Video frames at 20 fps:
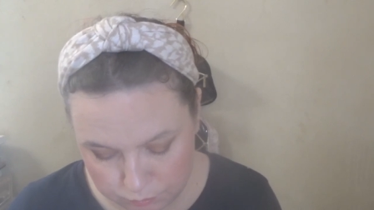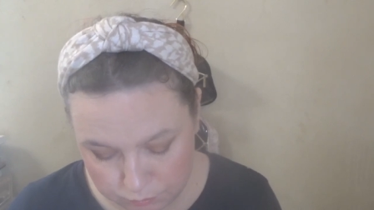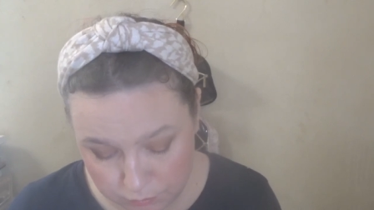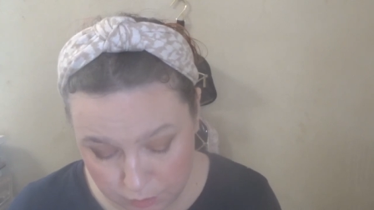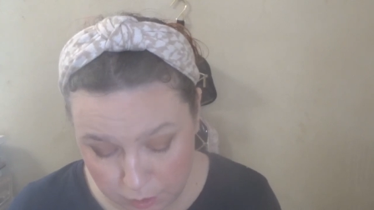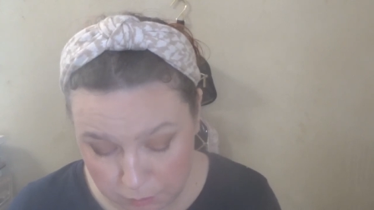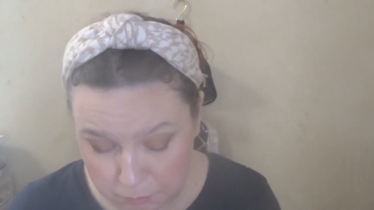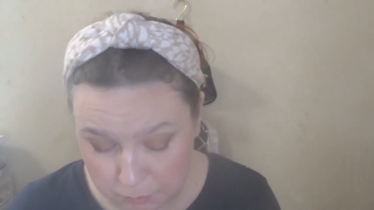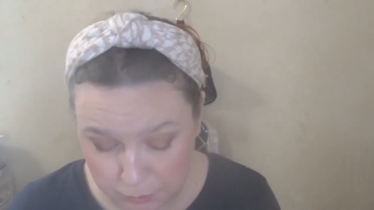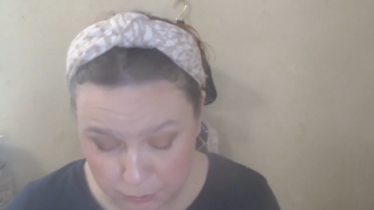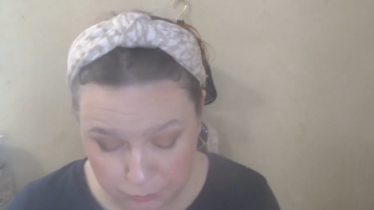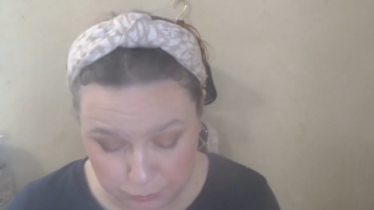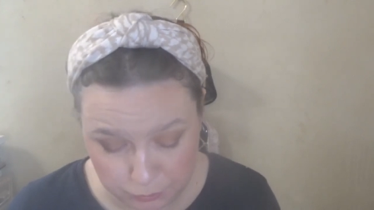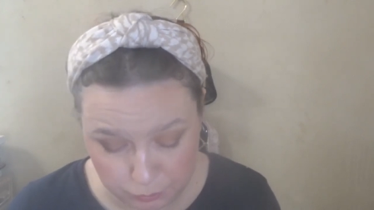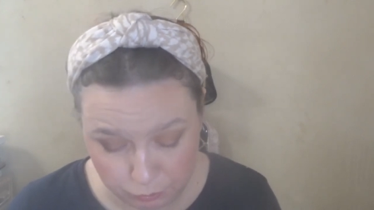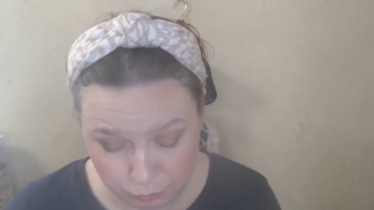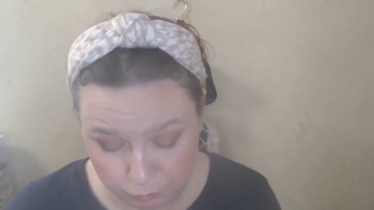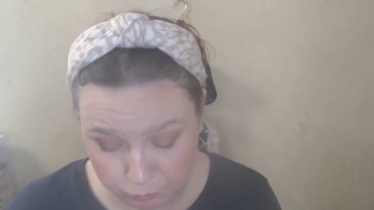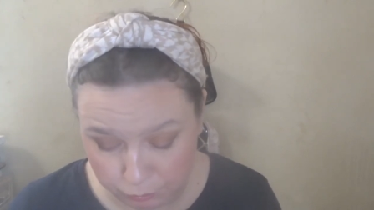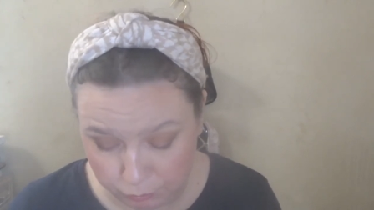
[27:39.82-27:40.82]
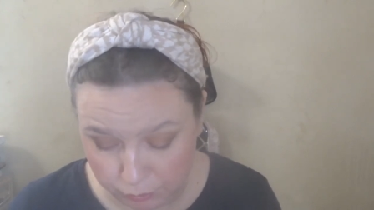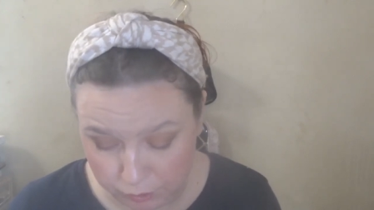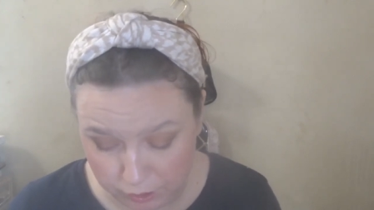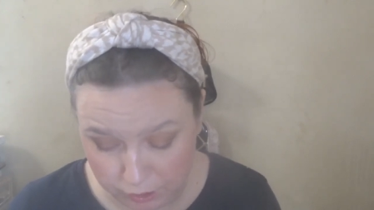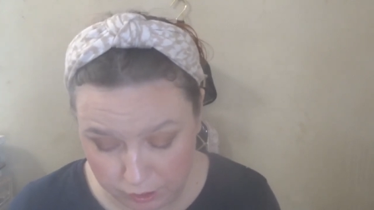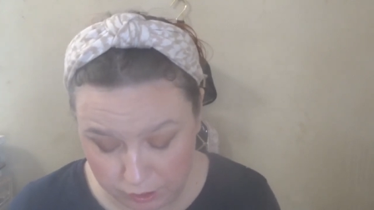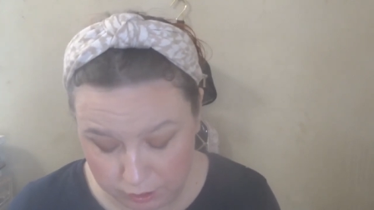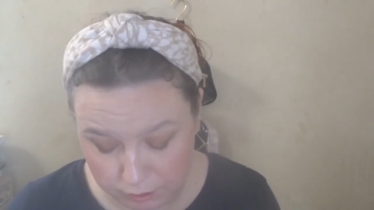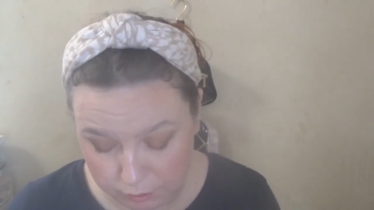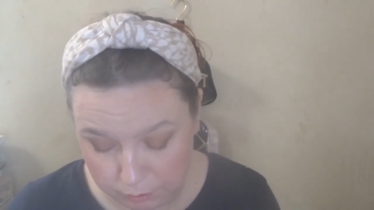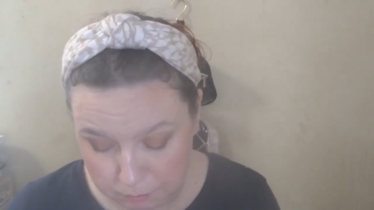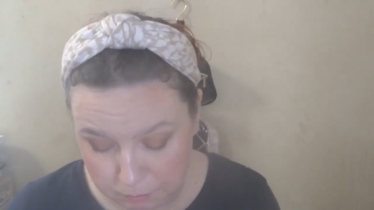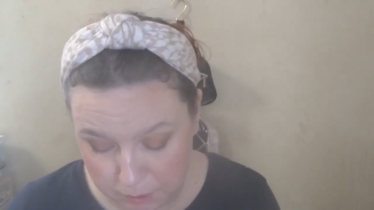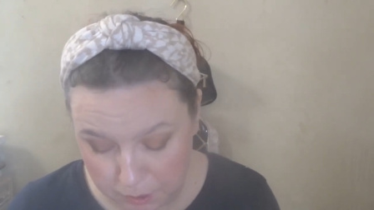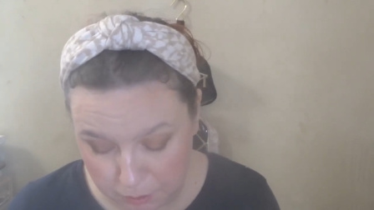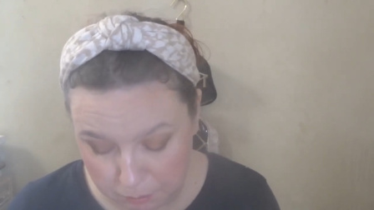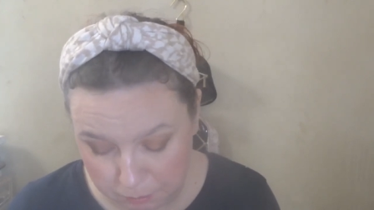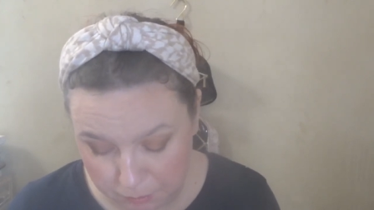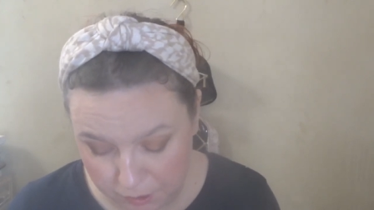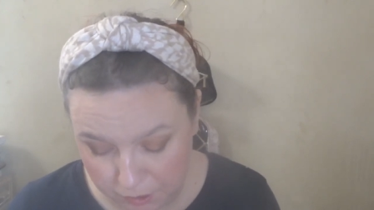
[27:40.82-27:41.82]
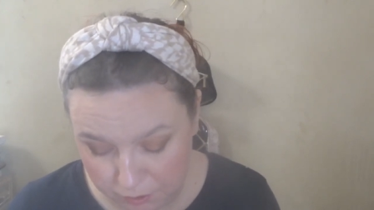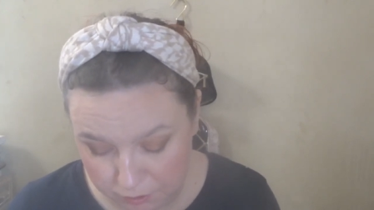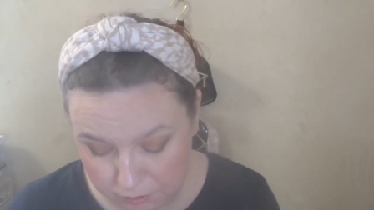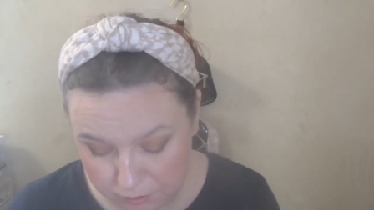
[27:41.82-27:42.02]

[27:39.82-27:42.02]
That blue just really is popping.